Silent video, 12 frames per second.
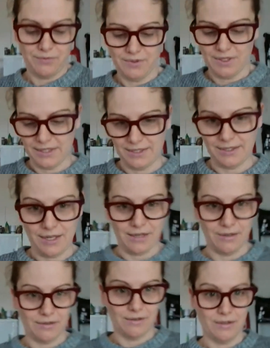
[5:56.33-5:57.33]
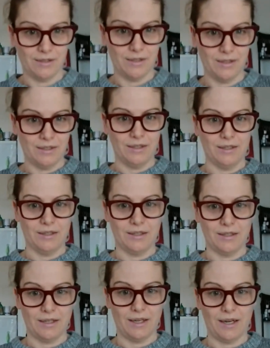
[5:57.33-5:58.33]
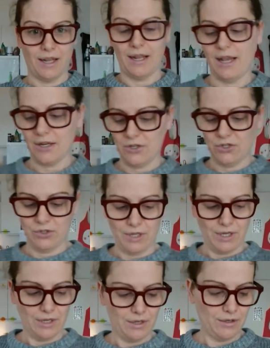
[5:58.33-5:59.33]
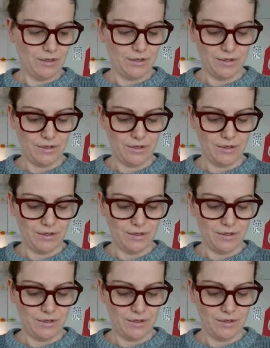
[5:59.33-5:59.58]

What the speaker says: Let's see. Can I actually